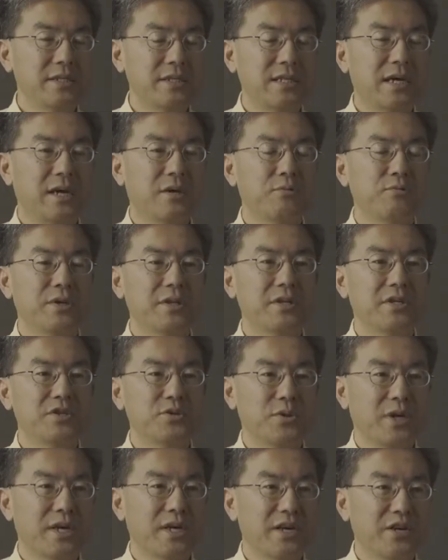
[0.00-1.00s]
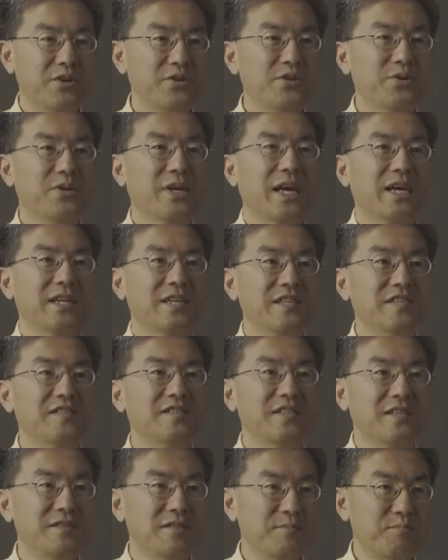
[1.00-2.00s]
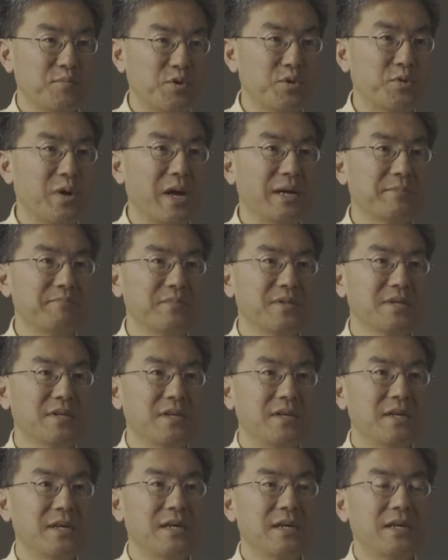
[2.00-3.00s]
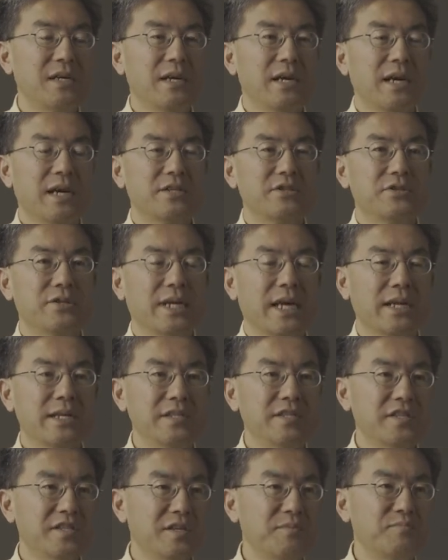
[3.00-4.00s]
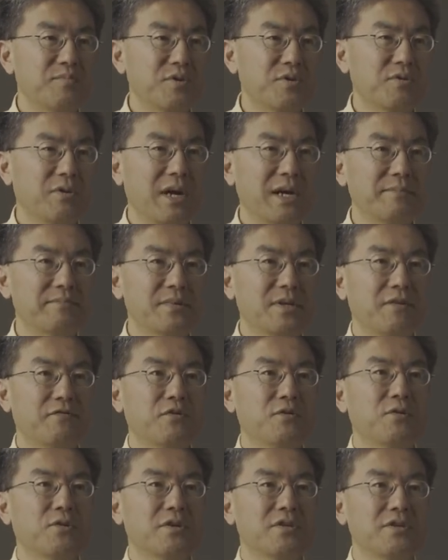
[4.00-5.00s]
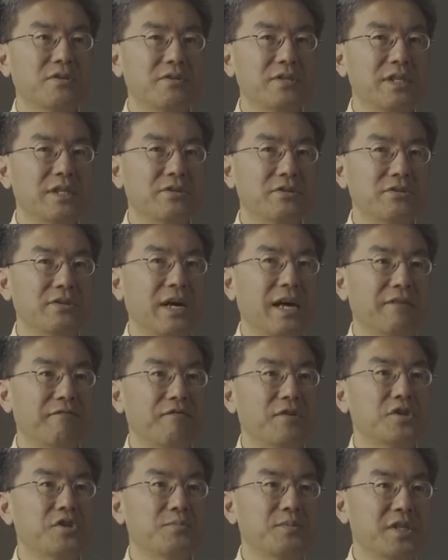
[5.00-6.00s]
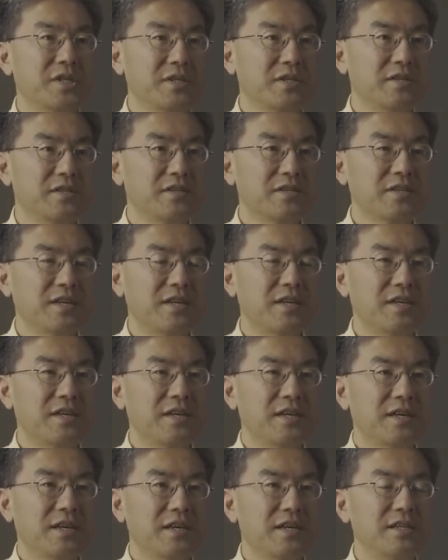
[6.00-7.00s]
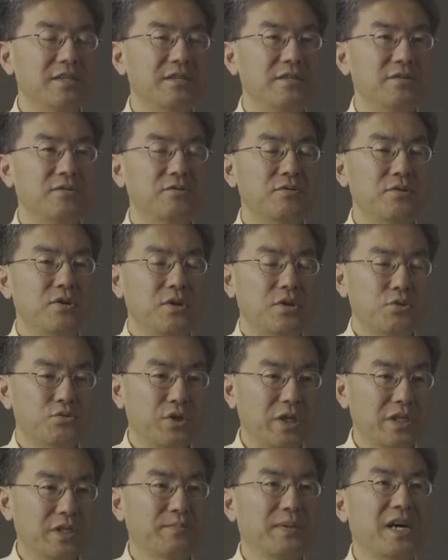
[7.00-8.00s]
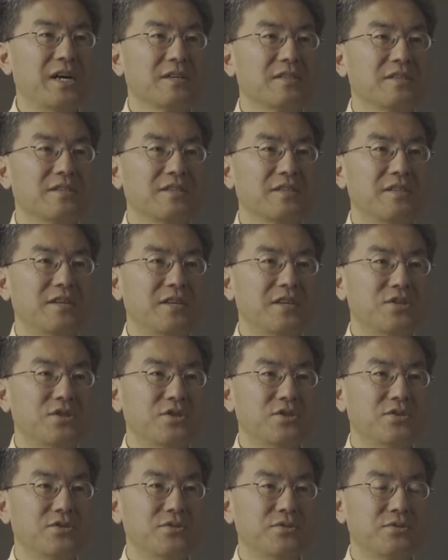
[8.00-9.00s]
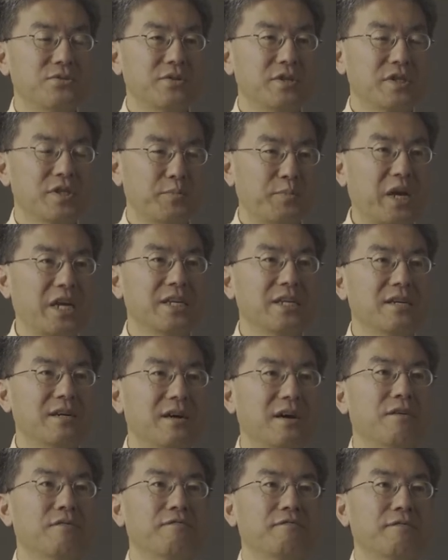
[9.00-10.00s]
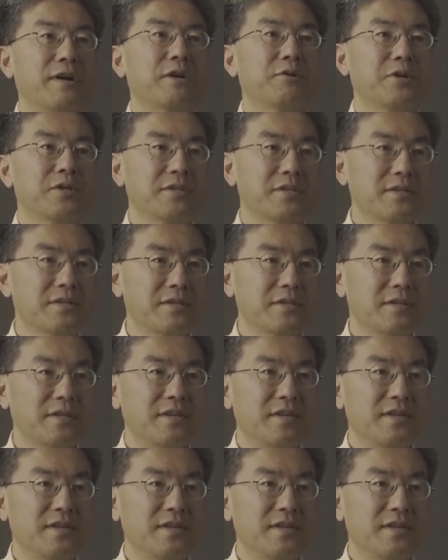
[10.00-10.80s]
Now with a URL, you get instant programs. And to get instant programs, of course, you need to have virtual machines in response to the spreading of viruses.